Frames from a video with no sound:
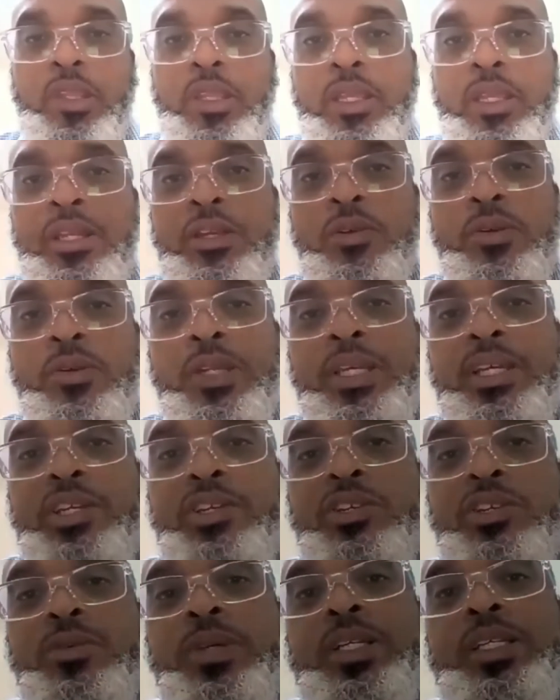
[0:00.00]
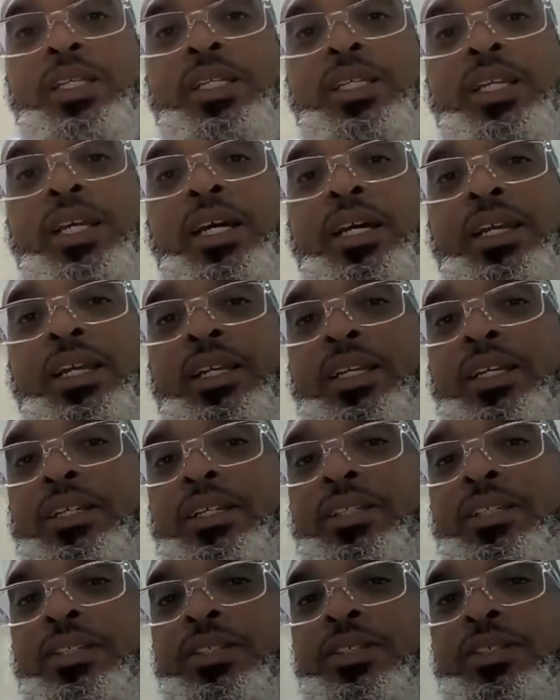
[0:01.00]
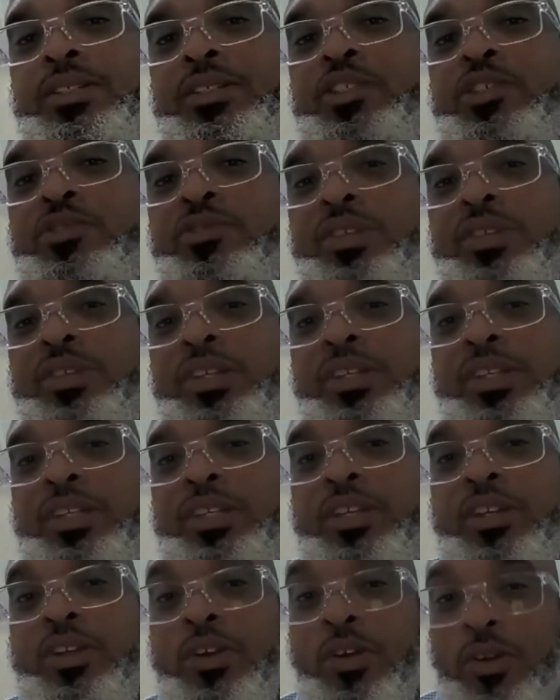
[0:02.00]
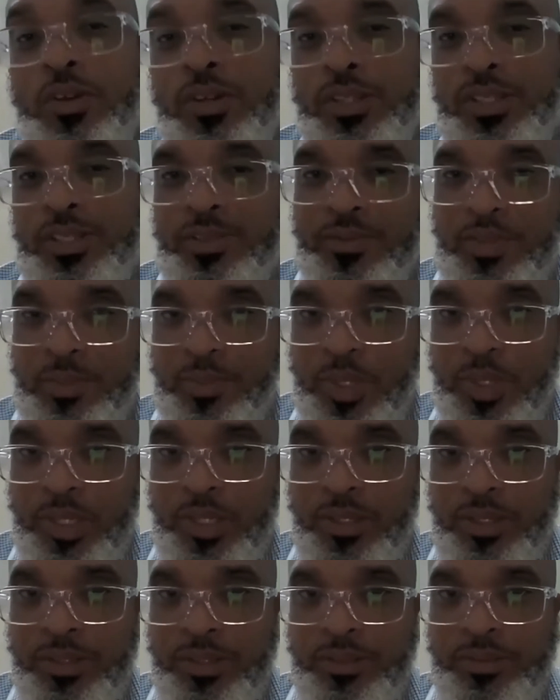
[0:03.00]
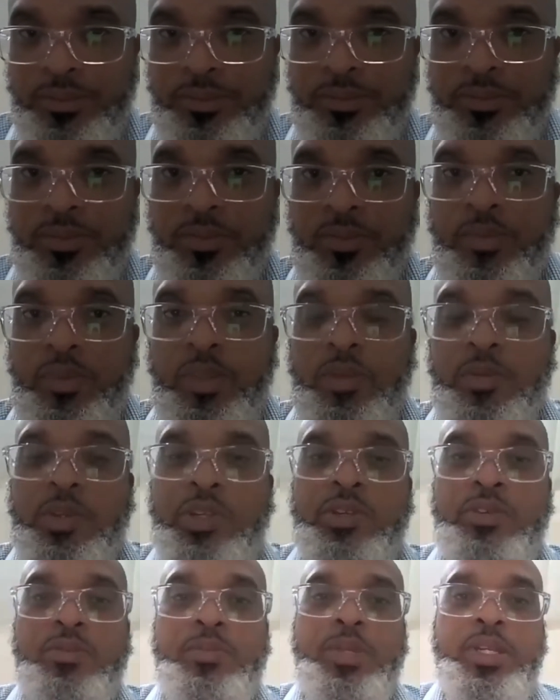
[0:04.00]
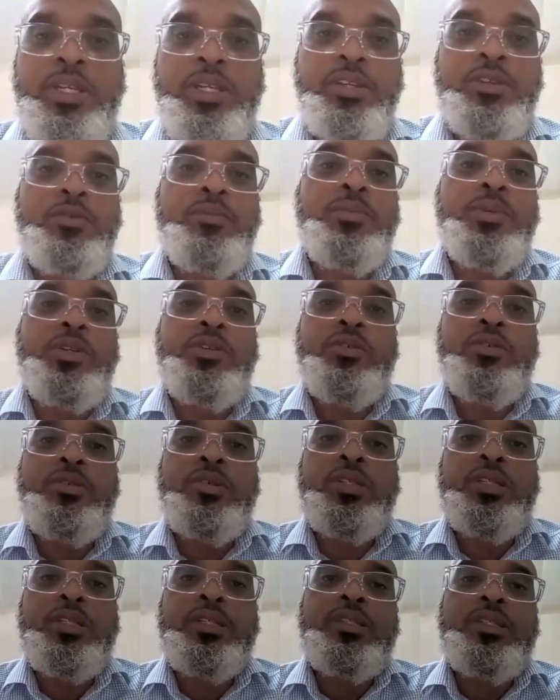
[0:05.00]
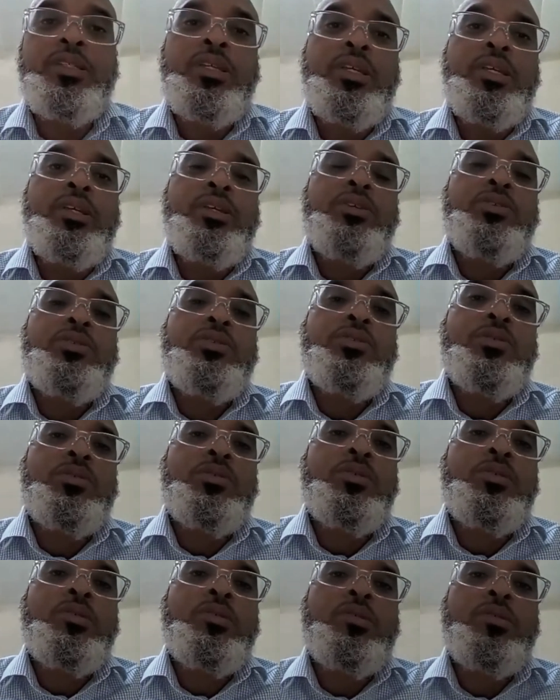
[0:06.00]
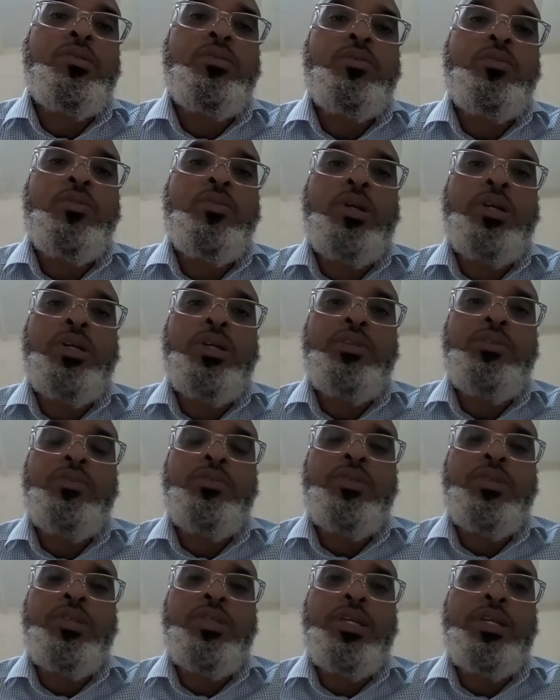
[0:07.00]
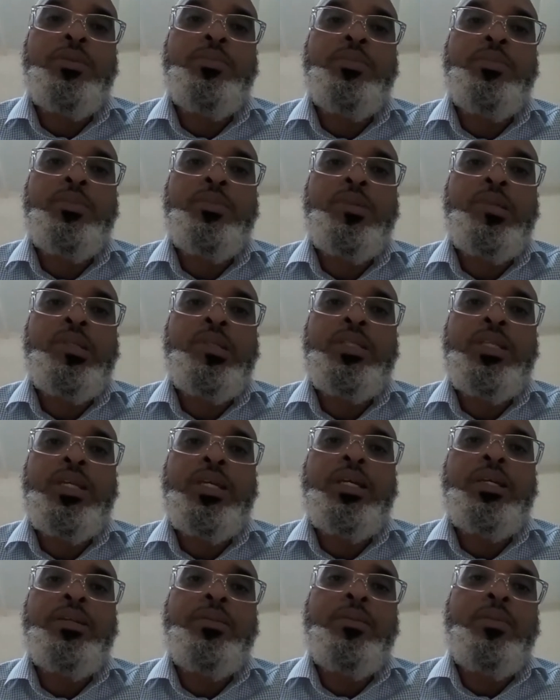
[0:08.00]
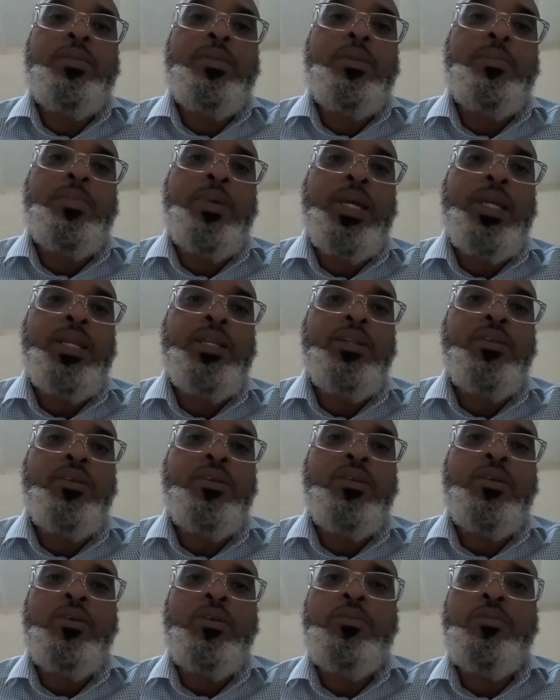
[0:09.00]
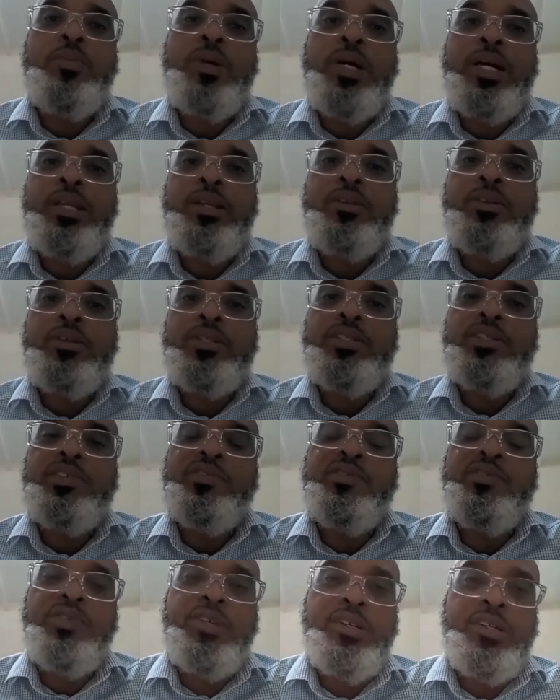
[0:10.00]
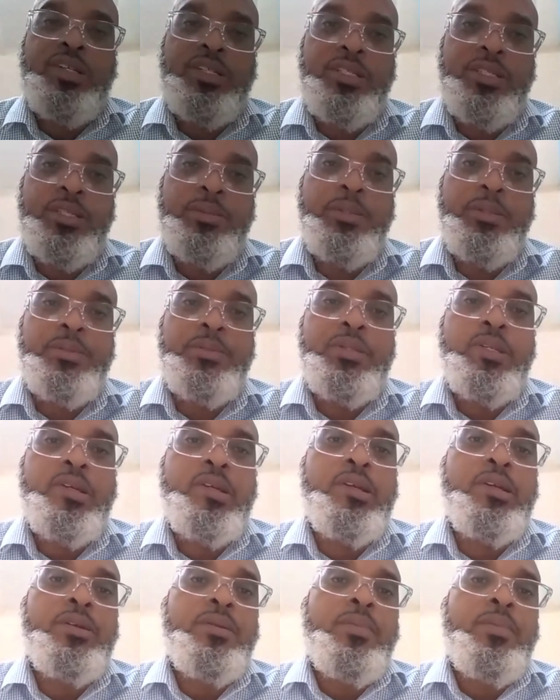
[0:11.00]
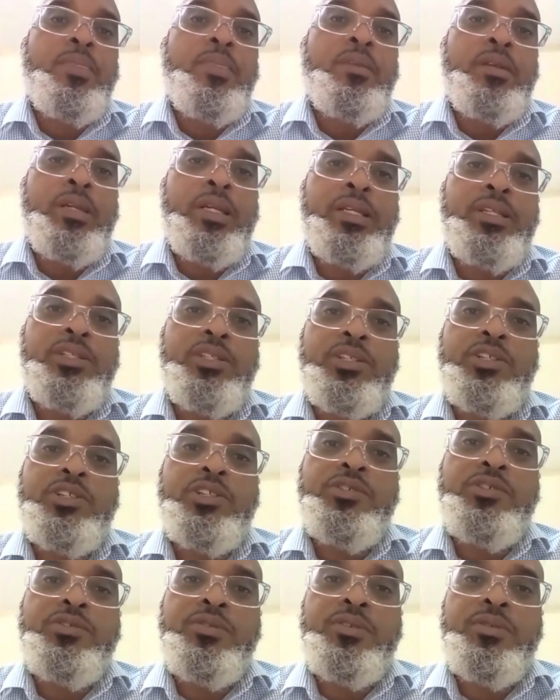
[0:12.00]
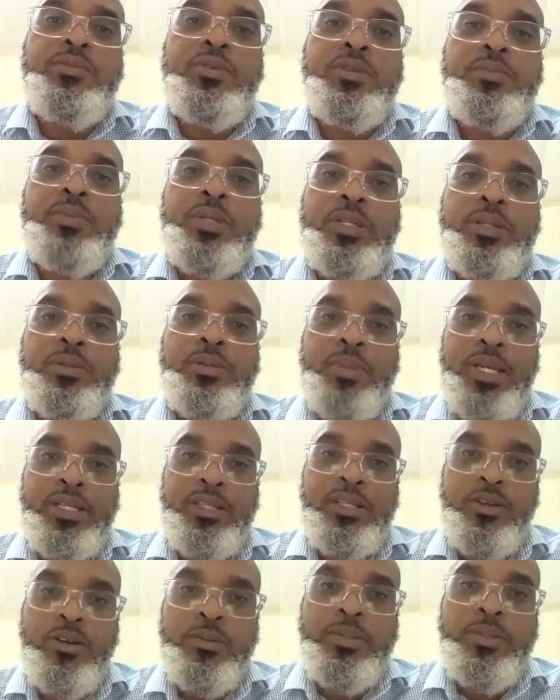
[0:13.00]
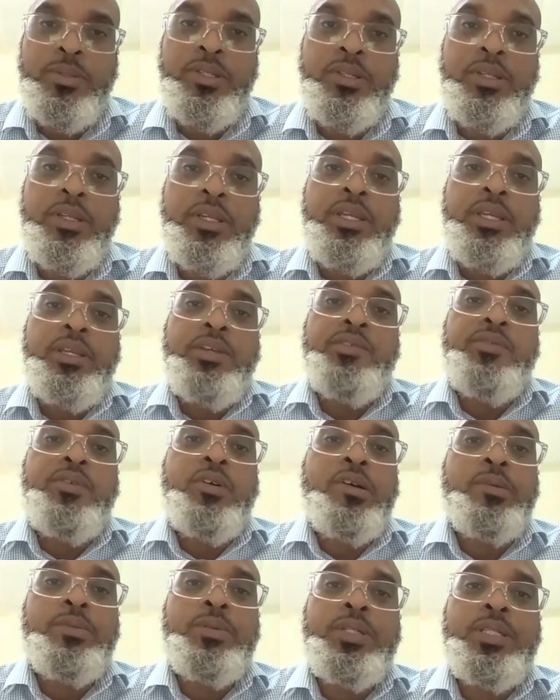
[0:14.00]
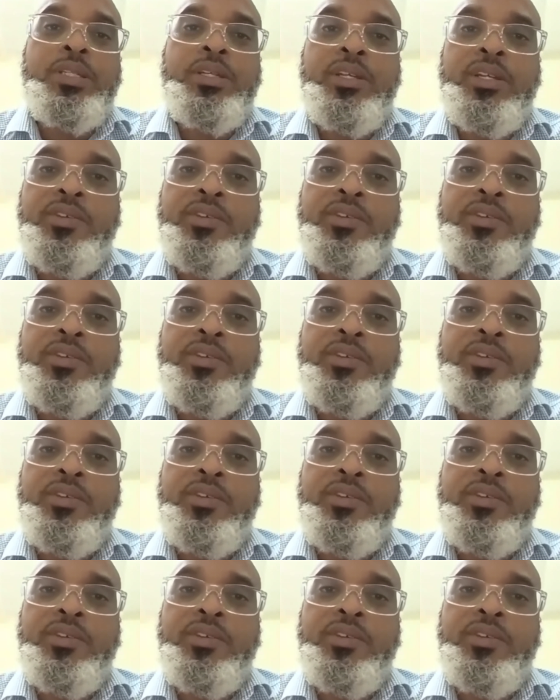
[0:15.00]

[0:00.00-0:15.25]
The only issue is that it doesn't treat the cause of the pain. which would be the endometriosis. So what I usually tell people is that depending on how bad or severe the symptoms are, then surgery would be the best option. For argument's sake,